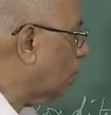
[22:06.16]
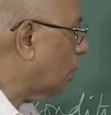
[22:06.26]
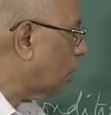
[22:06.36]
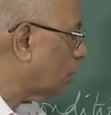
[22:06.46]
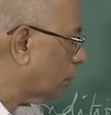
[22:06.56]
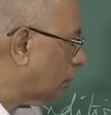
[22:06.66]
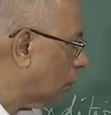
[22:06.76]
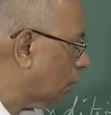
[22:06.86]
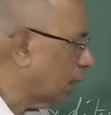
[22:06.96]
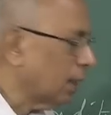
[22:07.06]
law of
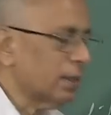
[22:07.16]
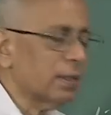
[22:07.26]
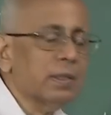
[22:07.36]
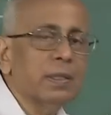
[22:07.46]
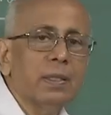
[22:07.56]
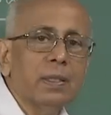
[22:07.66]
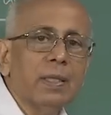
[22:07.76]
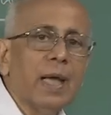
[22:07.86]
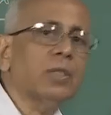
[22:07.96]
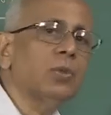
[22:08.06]
Newton is
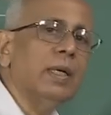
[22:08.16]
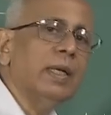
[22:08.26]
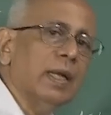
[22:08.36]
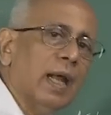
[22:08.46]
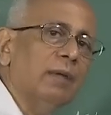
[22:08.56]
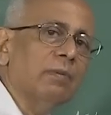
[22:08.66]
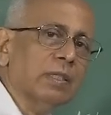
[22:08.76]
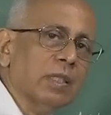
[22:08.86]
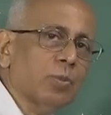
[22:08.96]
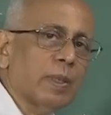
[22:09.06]
actually derived
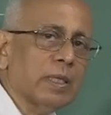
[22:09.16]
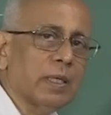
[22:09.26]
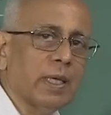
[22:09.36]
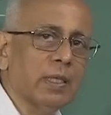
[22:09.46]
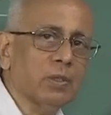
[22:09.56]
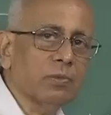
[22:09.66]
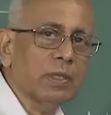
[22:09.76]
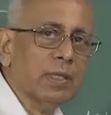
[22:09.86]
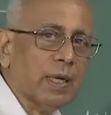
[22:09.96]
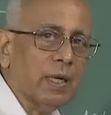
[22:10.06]
as a special case of
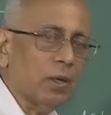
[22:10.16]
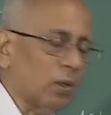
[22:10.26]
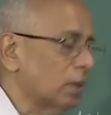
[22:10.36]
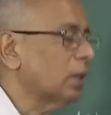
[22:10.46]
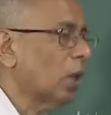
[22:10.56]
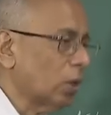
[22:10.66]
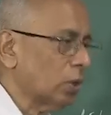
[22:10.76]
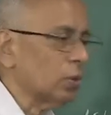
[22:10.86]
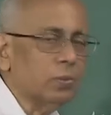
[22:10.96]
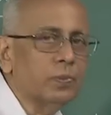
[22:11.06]
the second law. Not
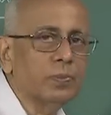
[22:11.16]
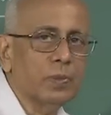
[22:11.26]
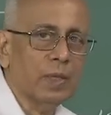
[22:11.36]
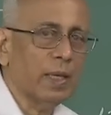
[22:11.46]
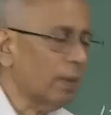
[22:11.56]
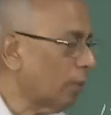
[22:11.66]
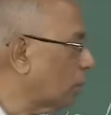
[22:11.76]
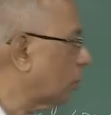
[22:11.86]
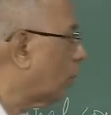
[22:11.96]
true. Think about